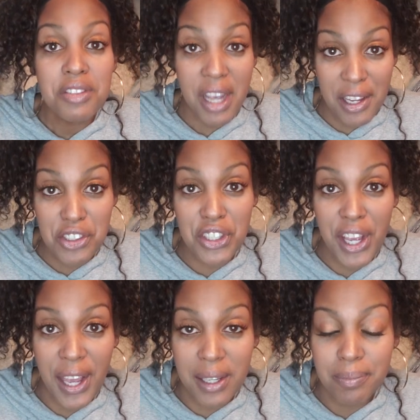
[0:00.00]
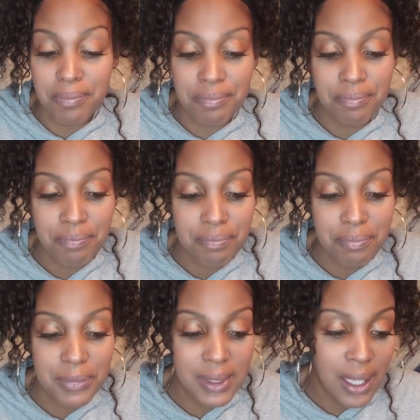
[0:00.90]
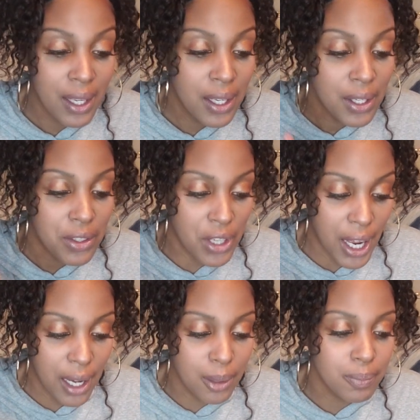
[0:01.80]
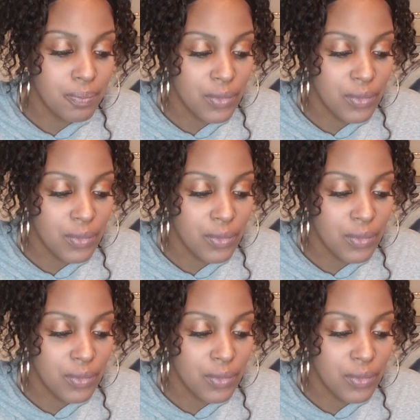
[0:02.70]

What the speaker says: Tasha K. Now,